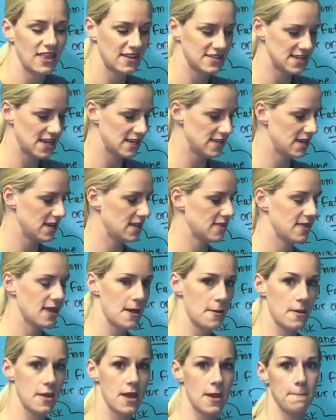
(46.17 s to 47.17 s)
They tend to get
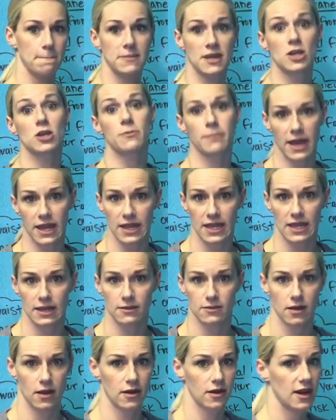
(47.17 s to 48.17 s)
that beer belly,
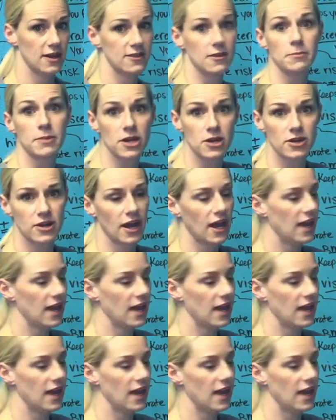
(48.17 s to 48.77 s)
all right, the beer